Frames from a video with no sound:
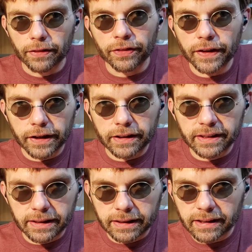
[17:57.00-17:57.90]

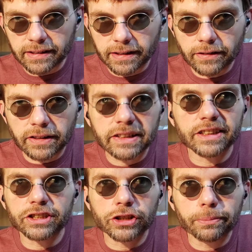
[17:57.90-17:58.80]
This isn't
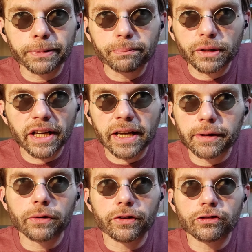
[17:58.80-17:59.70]
a stupid
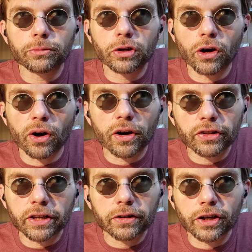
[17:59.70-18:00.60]
plane or some car
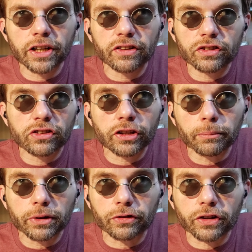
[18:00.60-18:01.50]
that you're going to
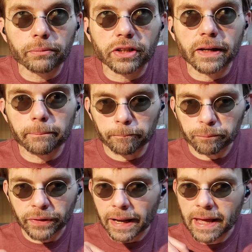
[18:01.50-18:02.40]
disassemble or something.
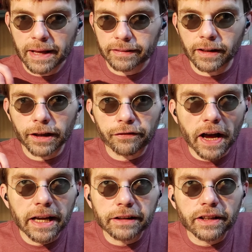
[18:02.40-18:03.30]
The
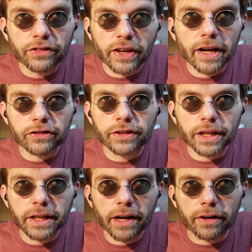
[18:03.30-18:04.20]
Leviathan's actually
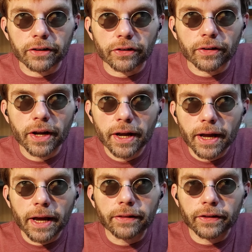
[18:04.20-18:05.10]
a character, and